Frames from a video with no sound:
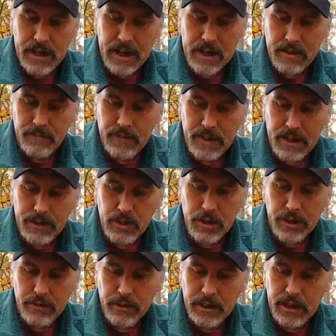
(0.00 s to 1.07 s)
that I have that I
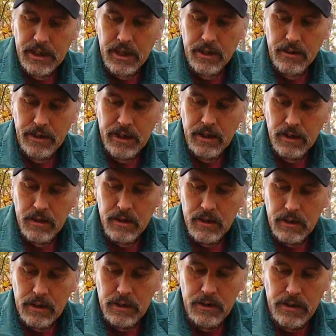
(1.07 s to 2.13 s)
generally carry.
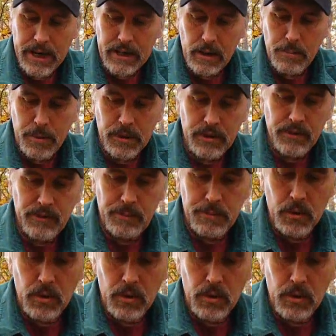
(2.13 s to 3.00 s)
You know, I could put this